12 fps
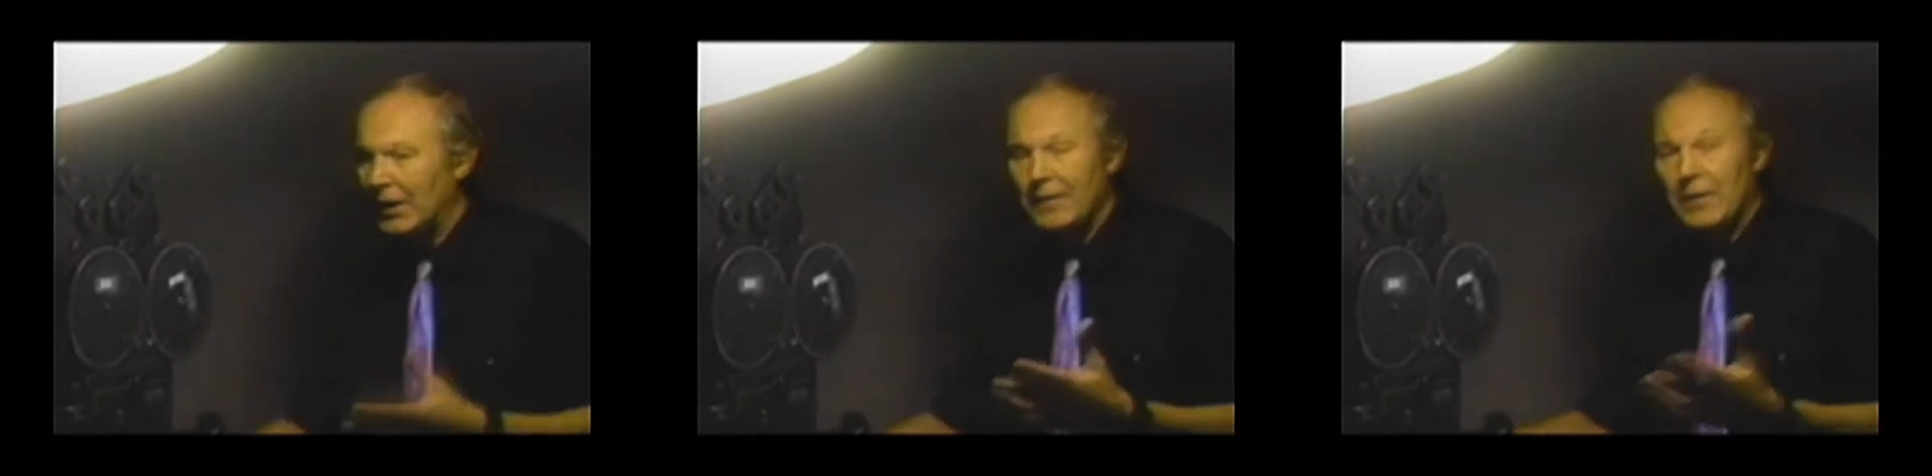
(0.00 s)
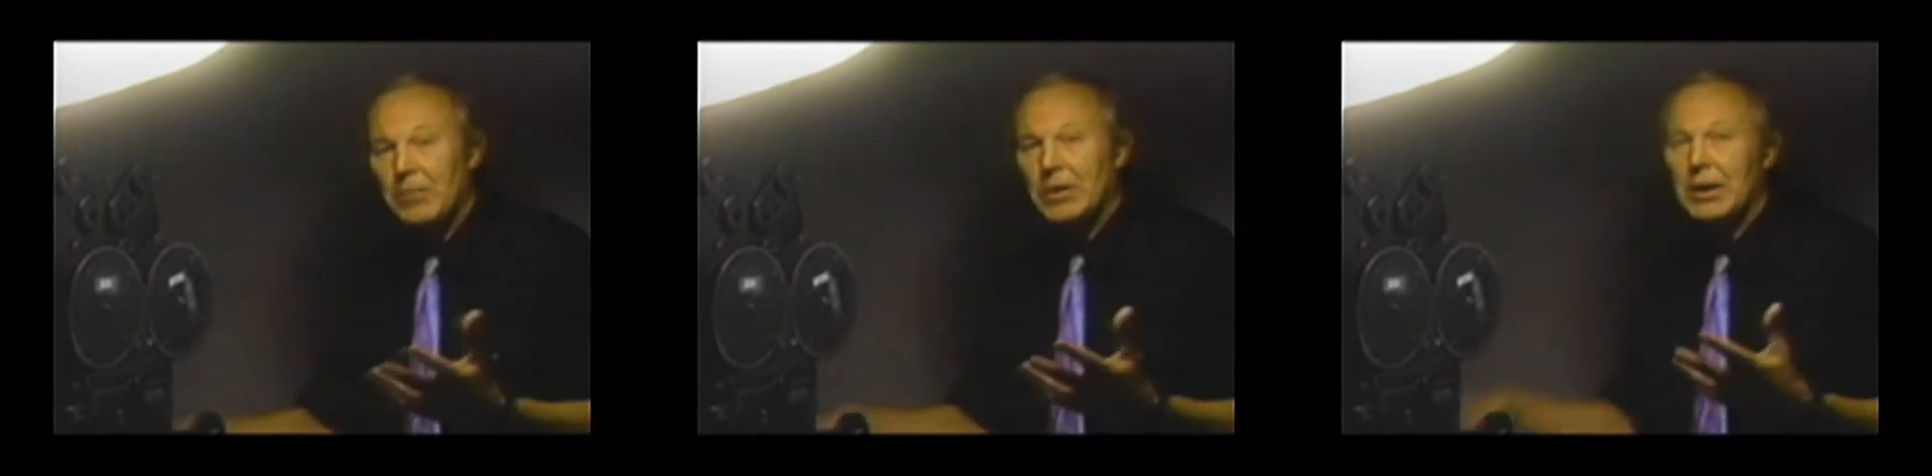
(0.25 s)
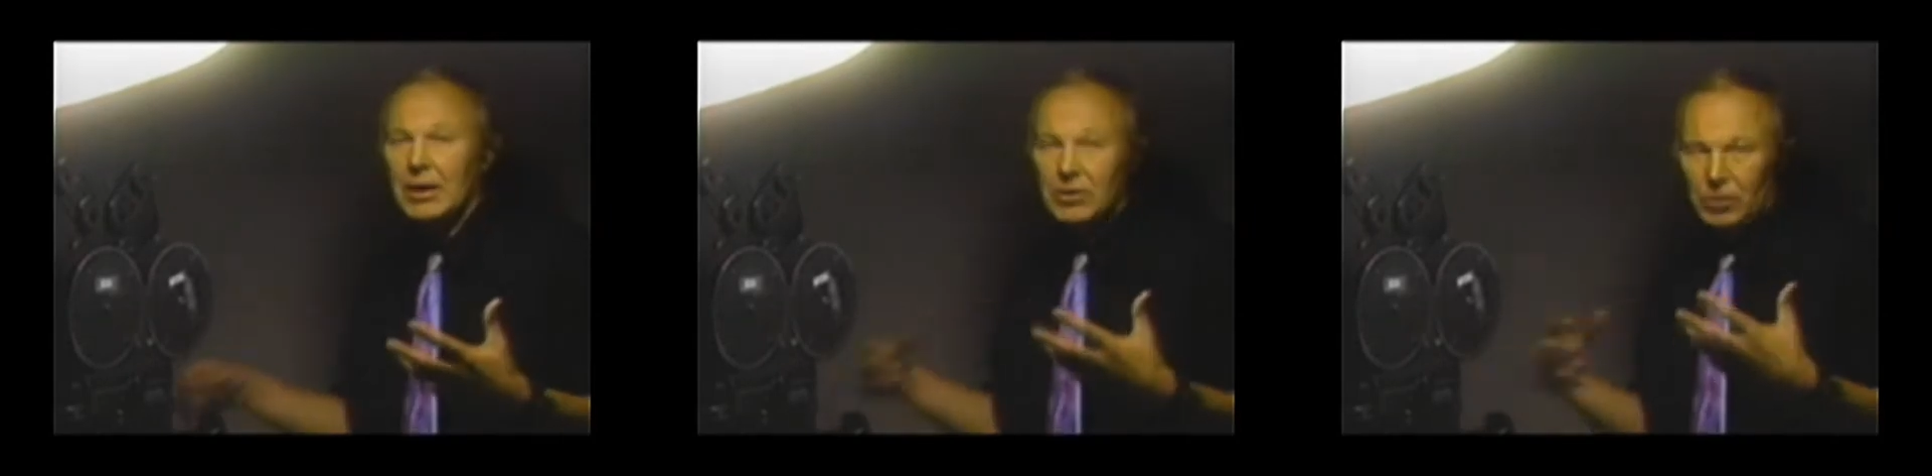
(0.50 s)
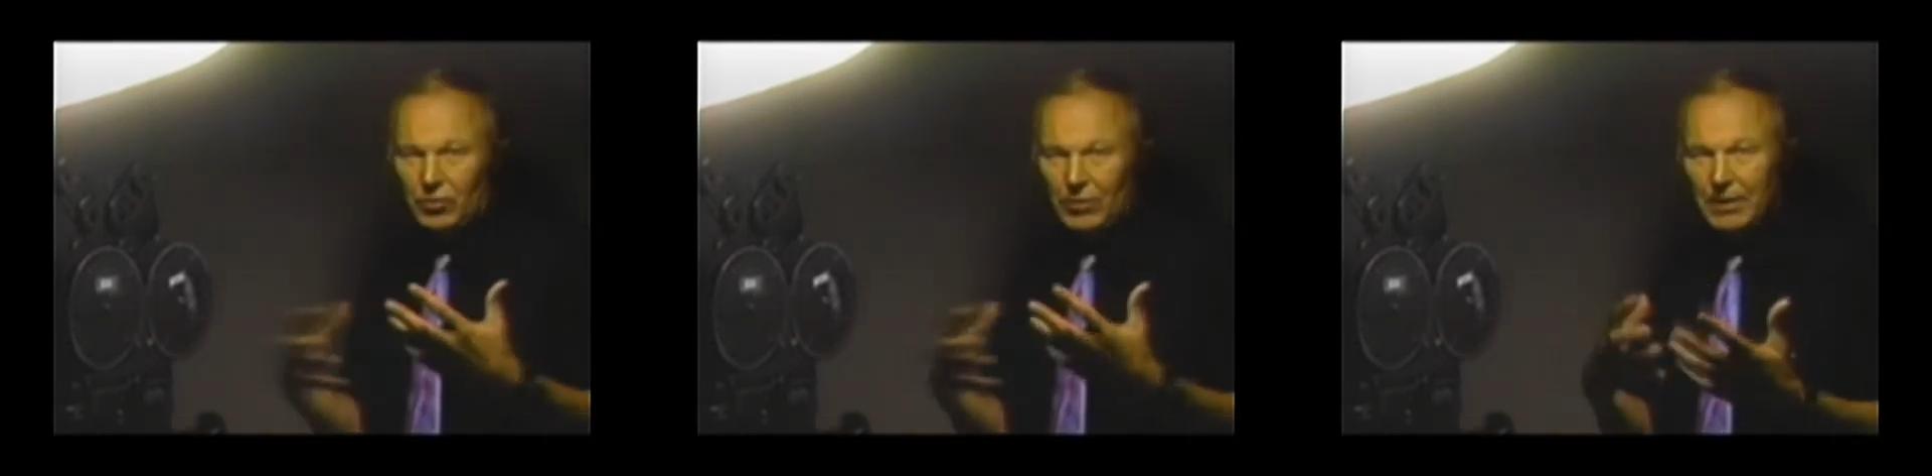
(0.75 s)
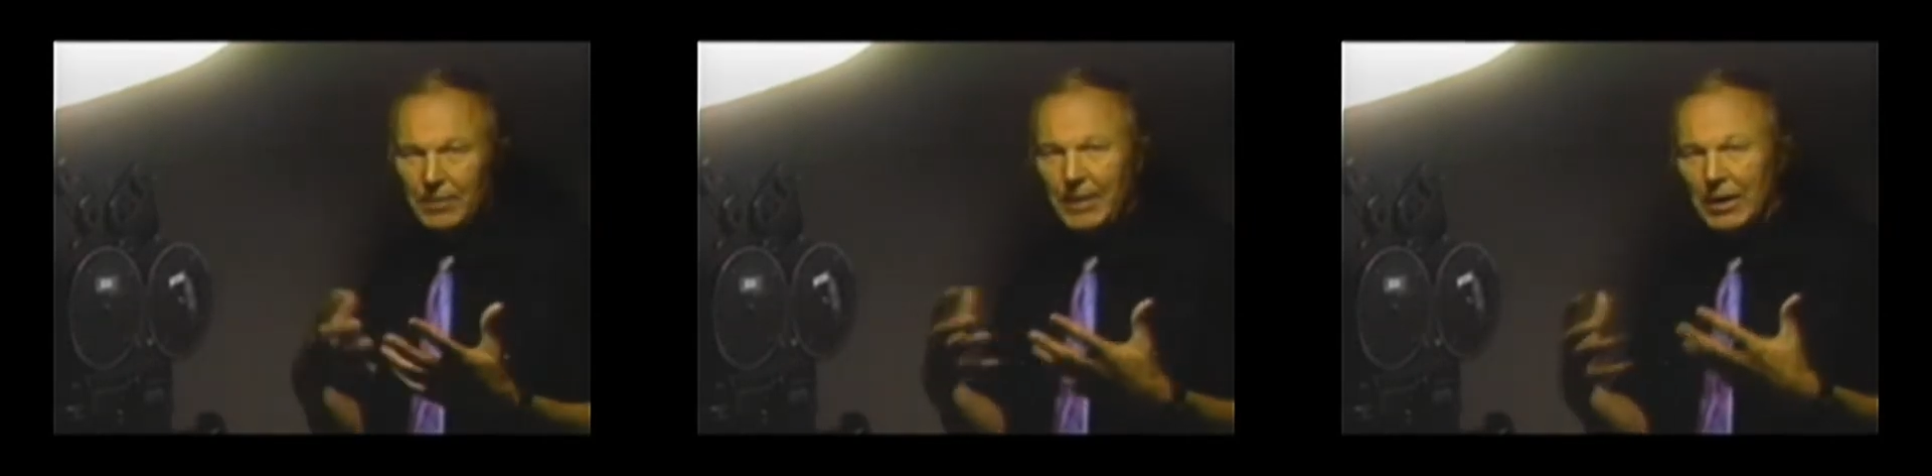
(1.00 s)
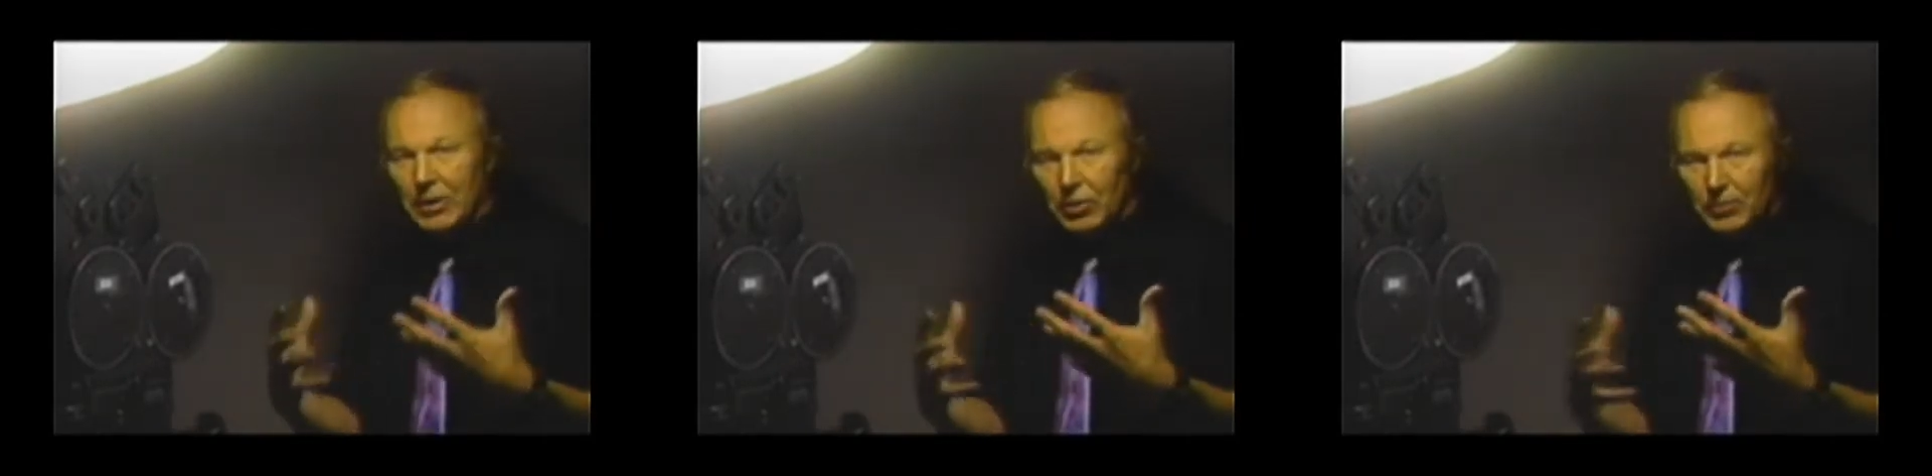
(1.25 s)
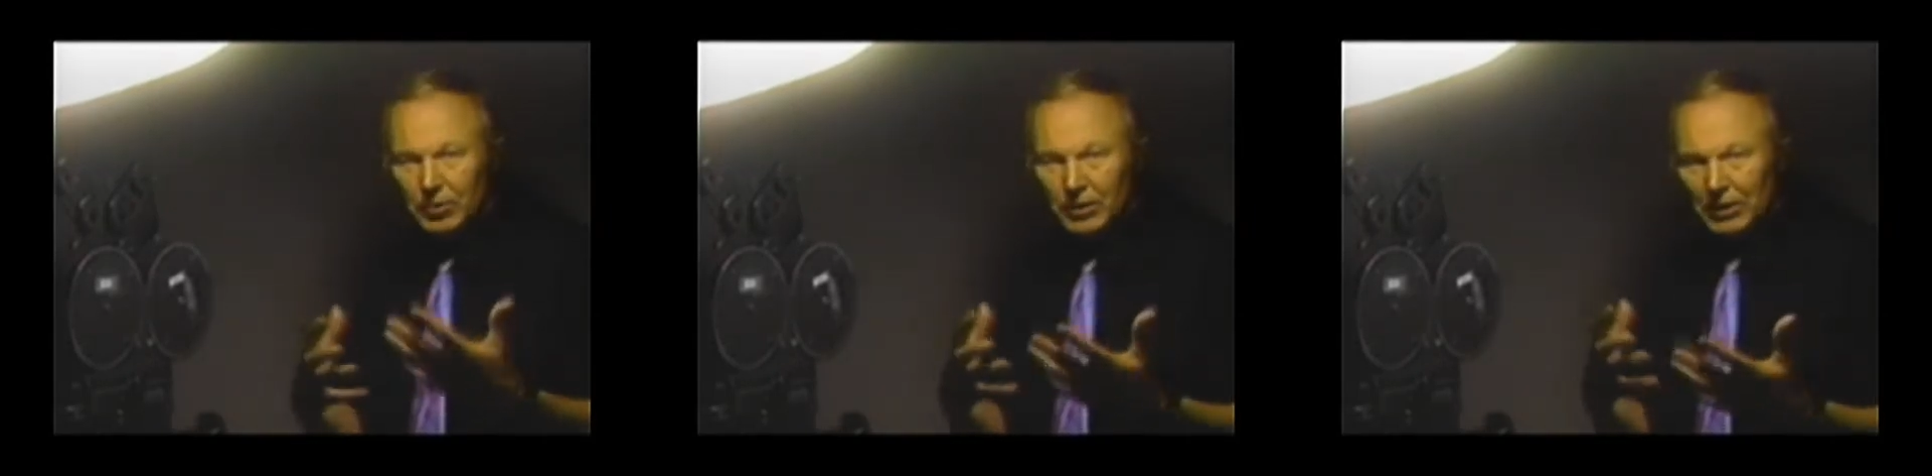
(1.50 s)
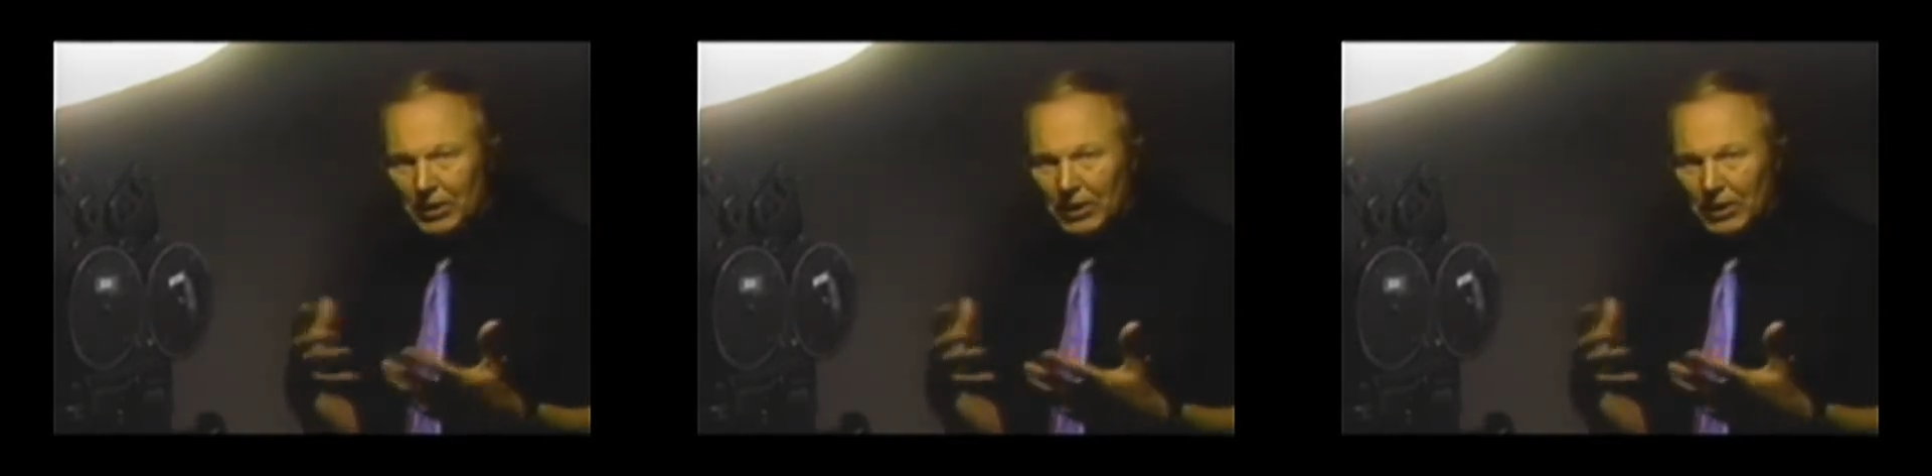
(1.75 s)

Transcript: they began to create a malleable